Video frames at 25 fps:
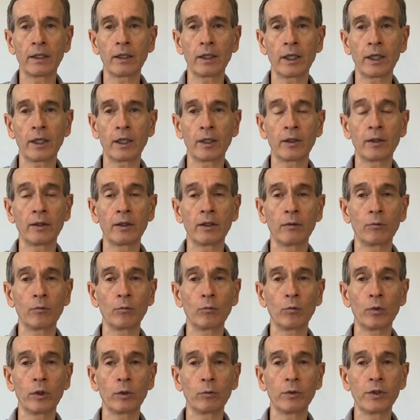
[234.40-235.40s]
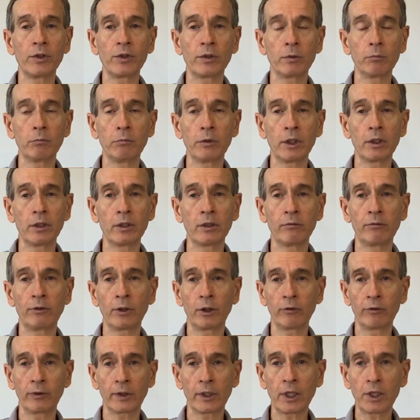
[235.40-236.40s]
and when we submitted the
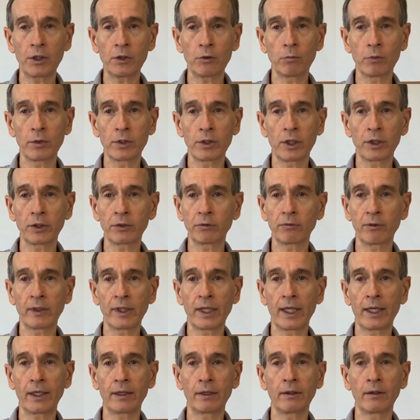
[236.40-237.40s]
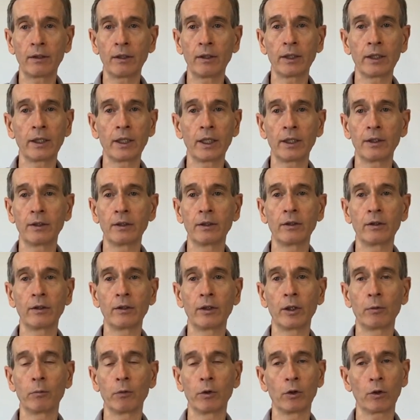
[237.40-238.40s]
verification results for that, again,
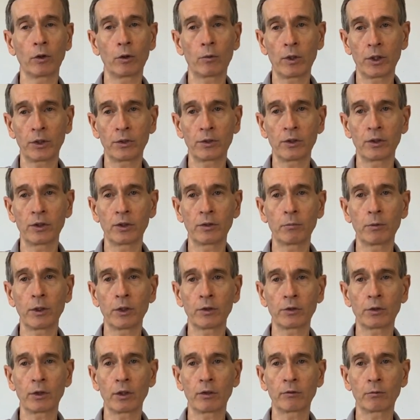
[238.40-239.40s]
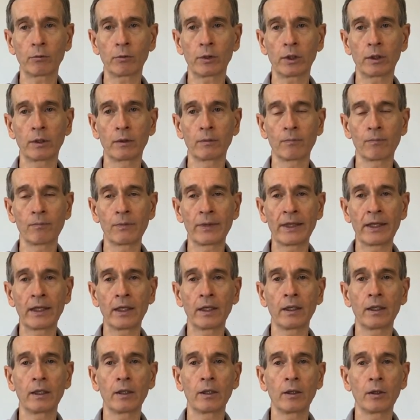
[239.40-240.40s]
there were no questions about software.
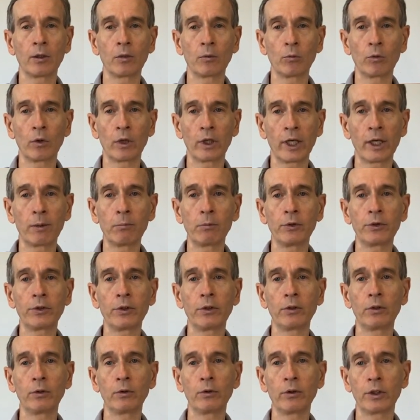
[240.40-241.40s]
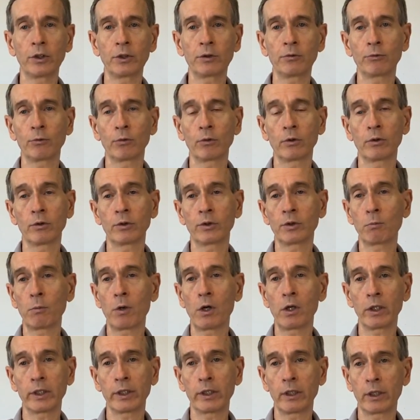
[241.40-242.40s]
We're able to do this for
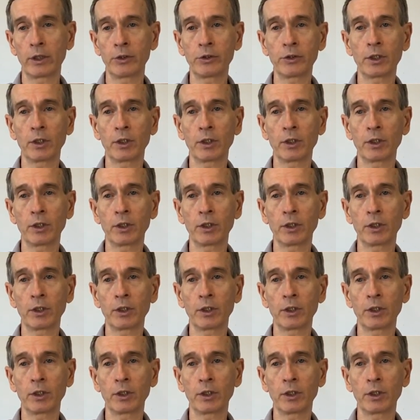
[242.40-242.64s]
small and large